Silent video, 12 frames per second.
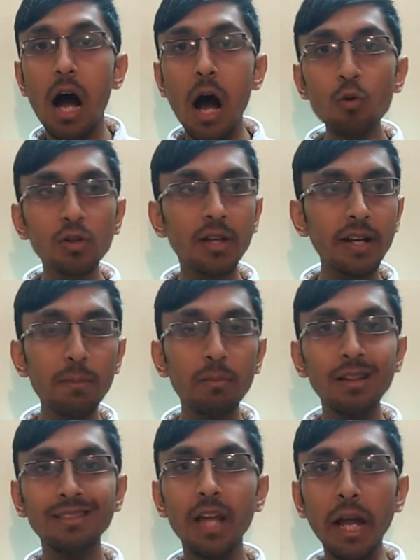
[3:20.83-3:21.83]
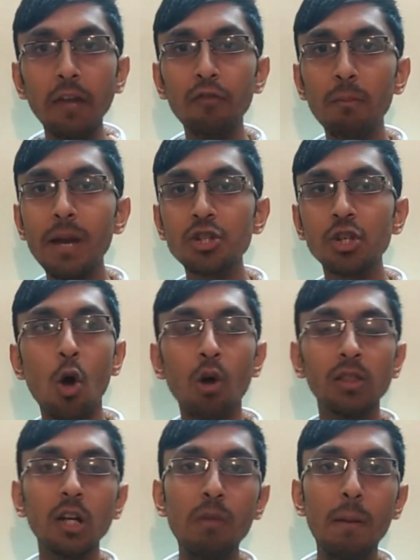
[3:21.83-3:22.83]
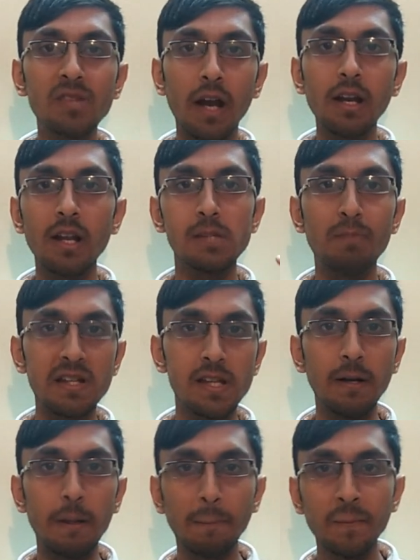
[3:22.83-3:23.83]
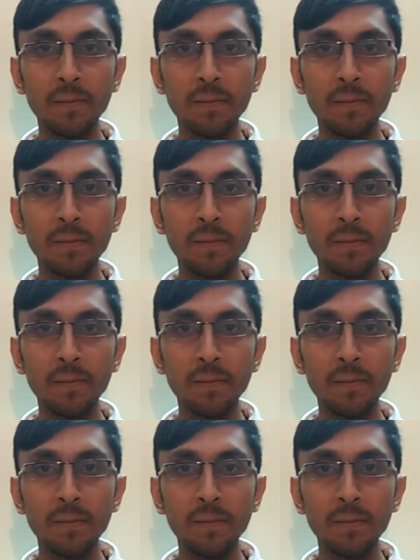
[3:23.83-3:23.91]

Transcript: how credible the information on that website is present.